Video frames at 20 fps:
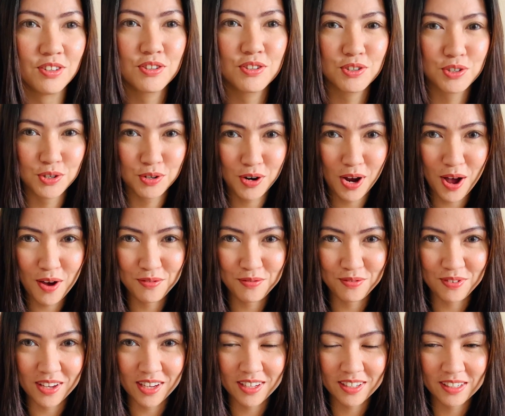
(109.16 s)

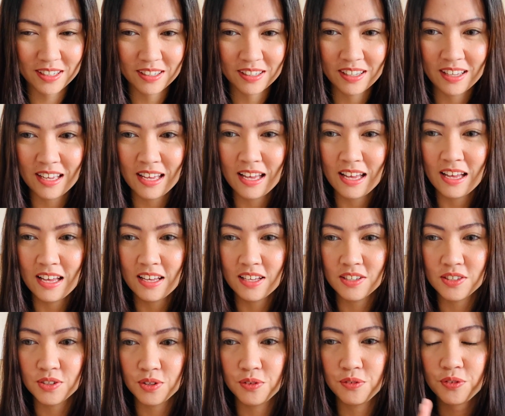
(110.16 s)
traffic.
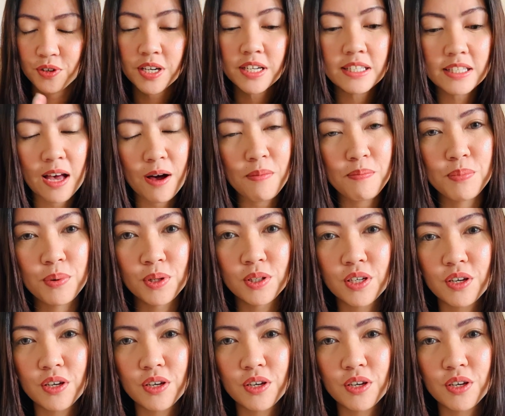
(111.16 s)
So for example,